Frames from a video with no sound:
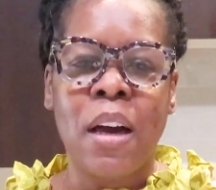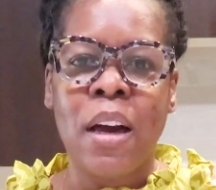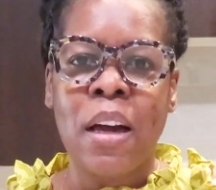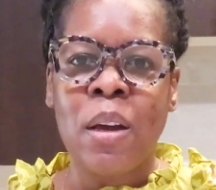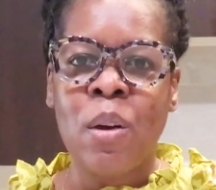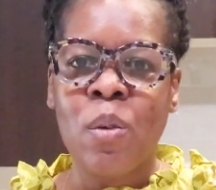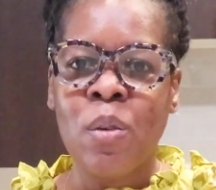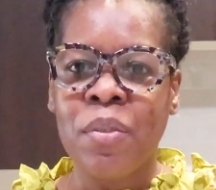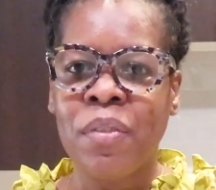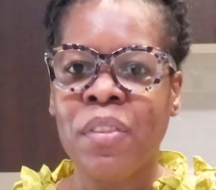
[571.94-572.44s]

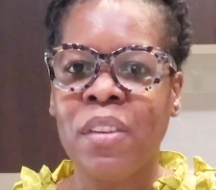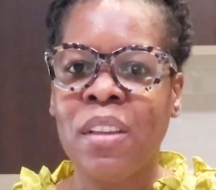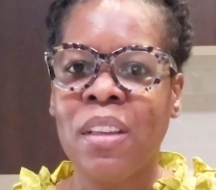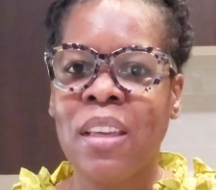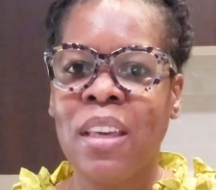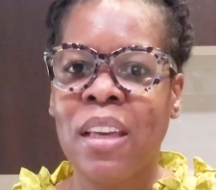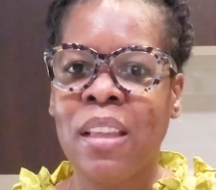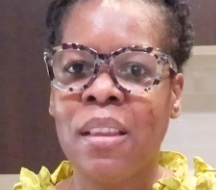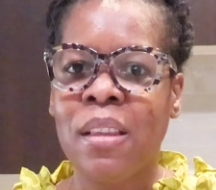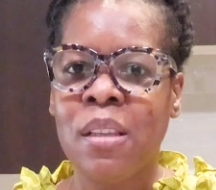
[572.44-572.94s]
I often
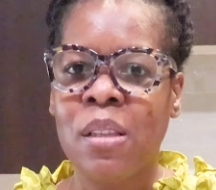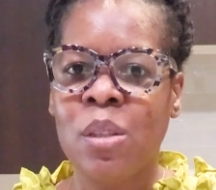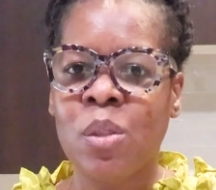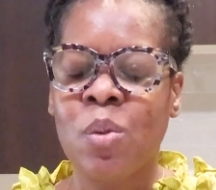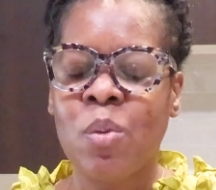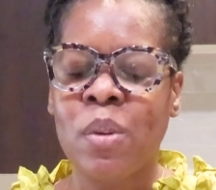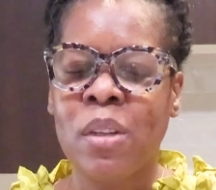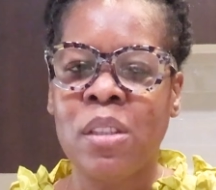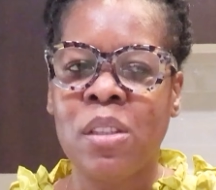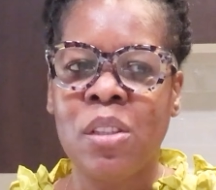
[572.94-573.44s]
get this
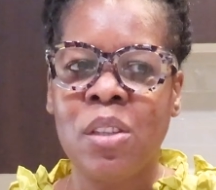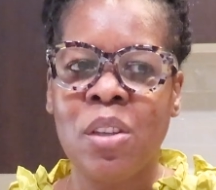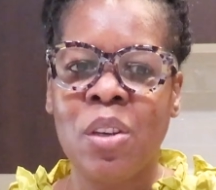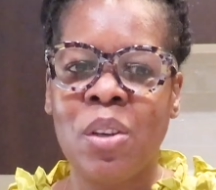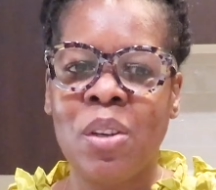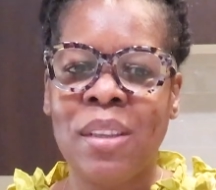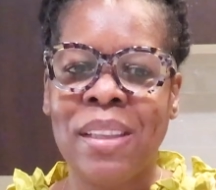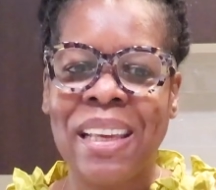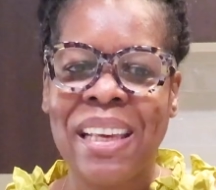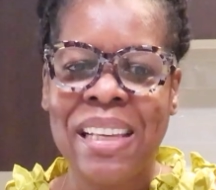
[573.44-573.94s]

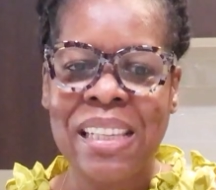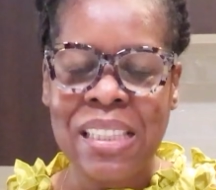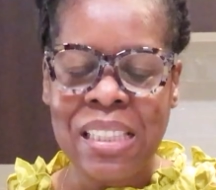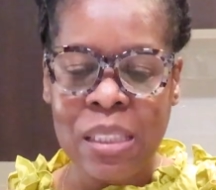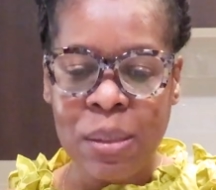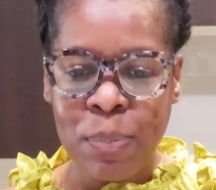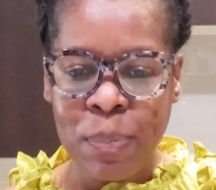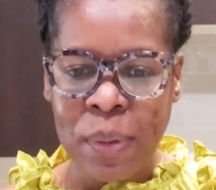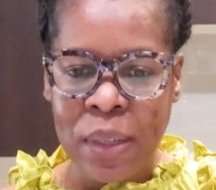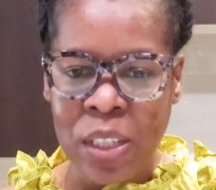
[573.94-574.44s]
question,
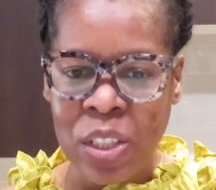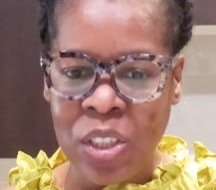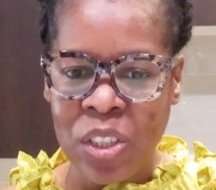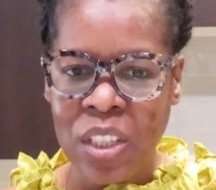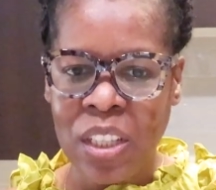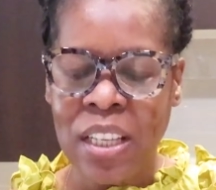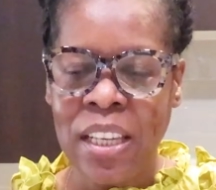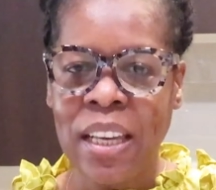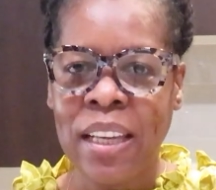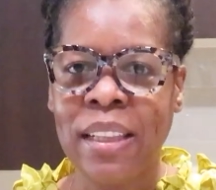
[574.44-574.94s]

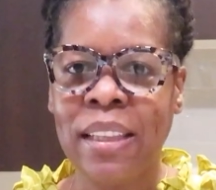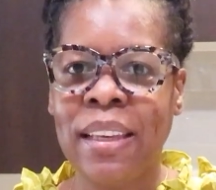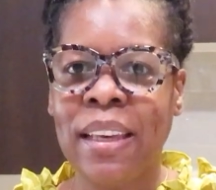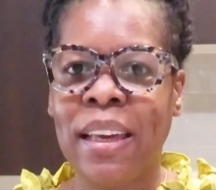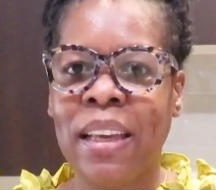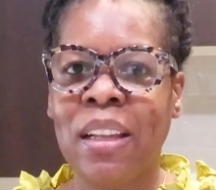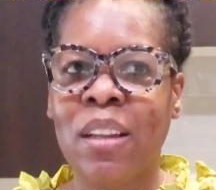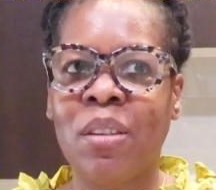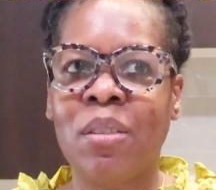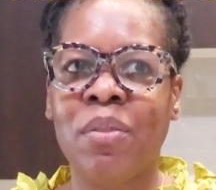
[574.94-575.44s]
especially at the
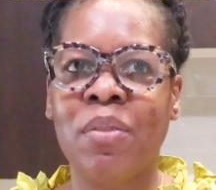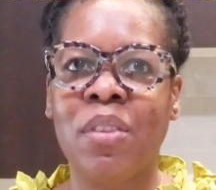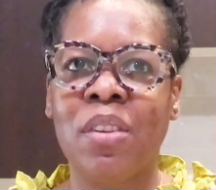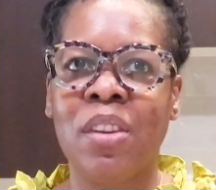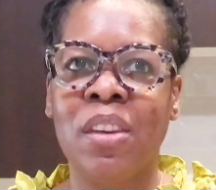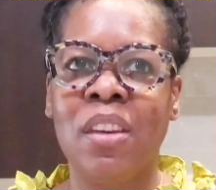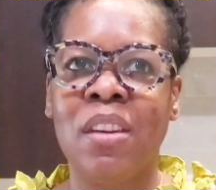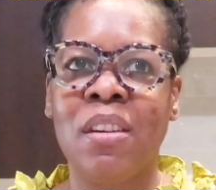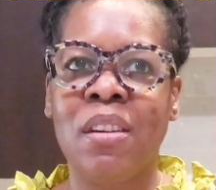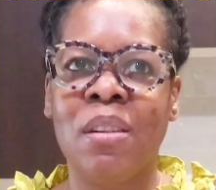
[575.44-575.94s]
end of the
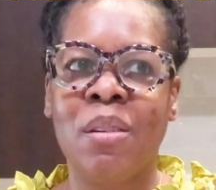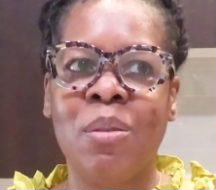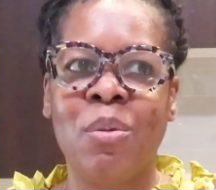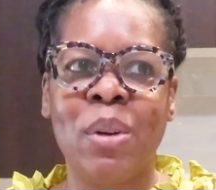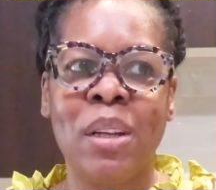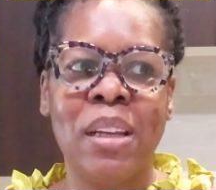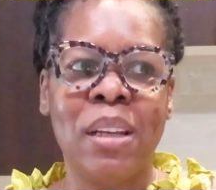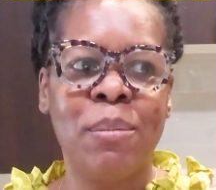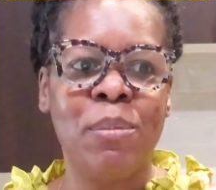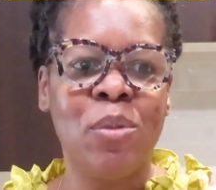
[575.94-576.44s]
year
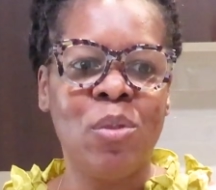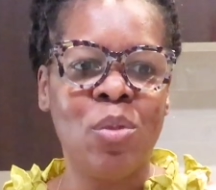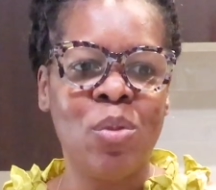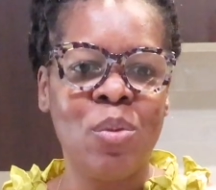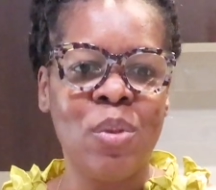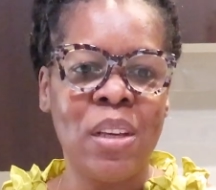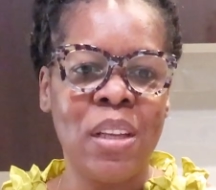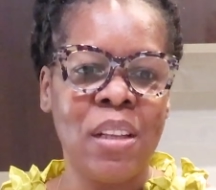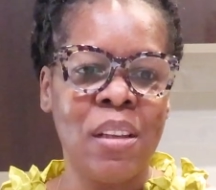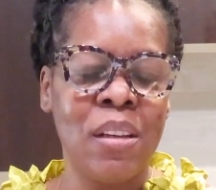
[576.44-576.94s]
when I'm
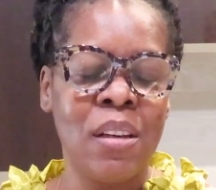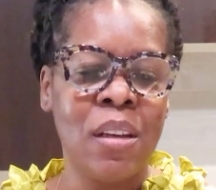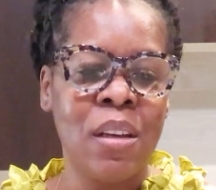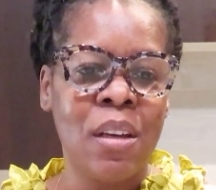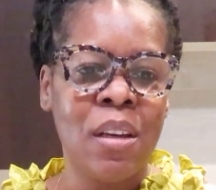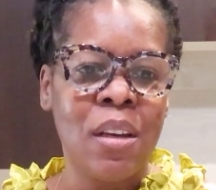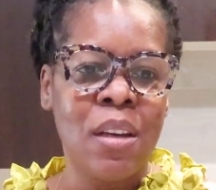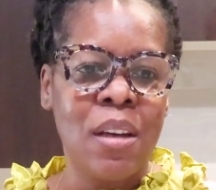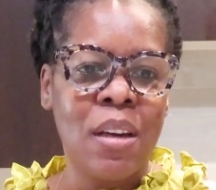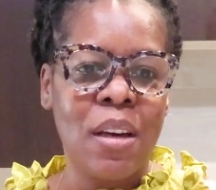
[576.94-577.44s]
doing
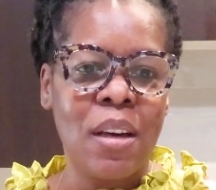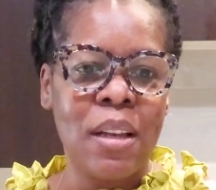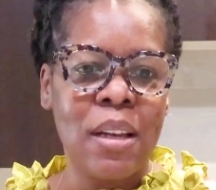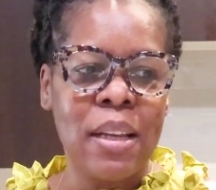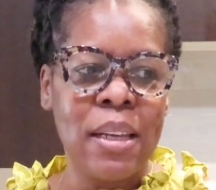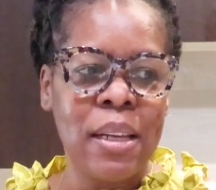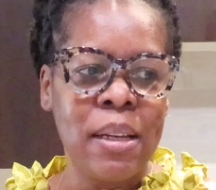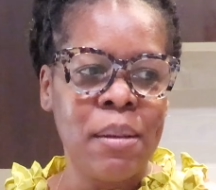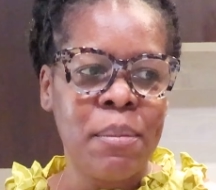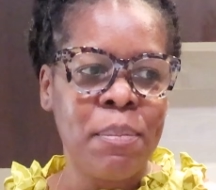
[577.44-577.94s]
a
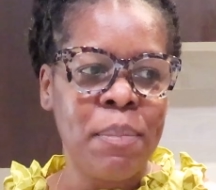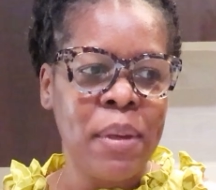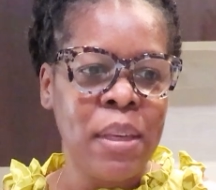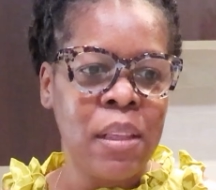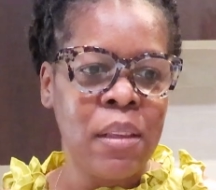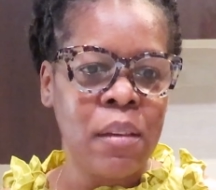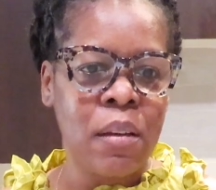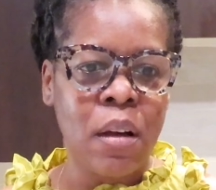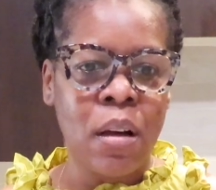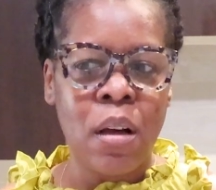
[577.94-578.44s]
little
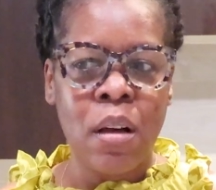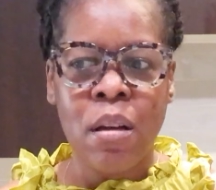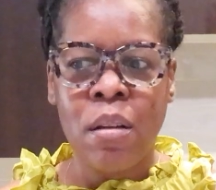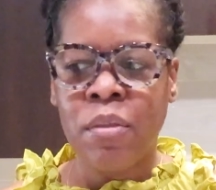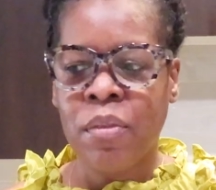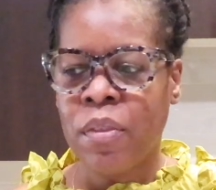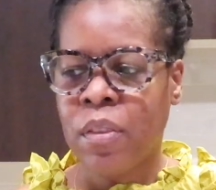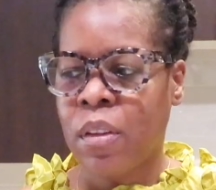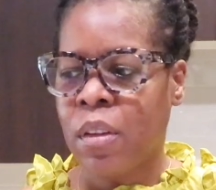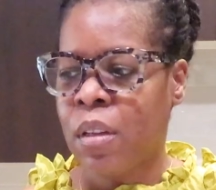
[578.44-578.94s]
bit of